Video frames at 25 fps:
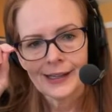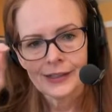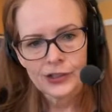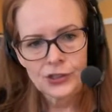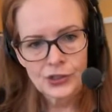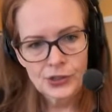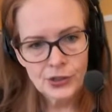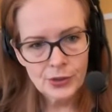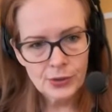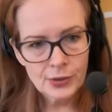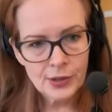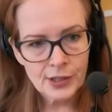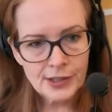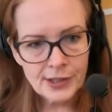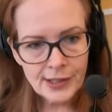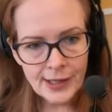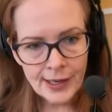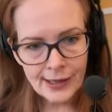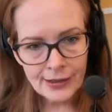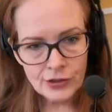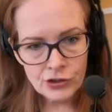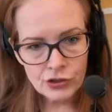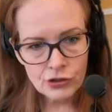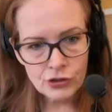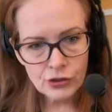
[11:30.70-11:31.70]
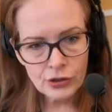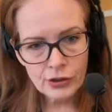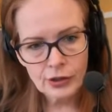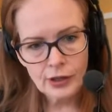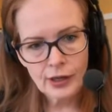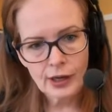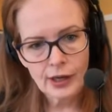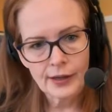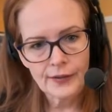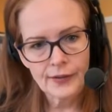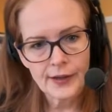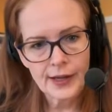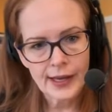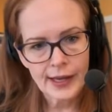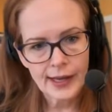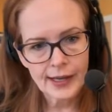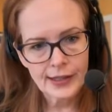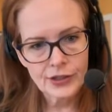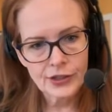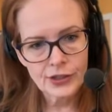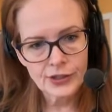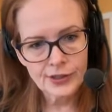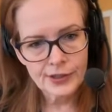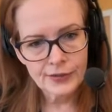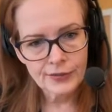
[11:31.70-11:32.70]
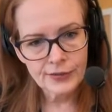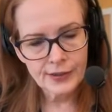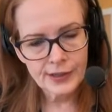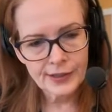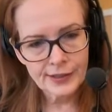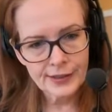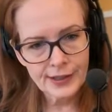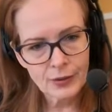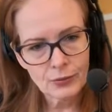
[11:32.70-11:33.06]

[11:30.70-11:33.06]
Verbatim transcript: to the texture on the edges of these.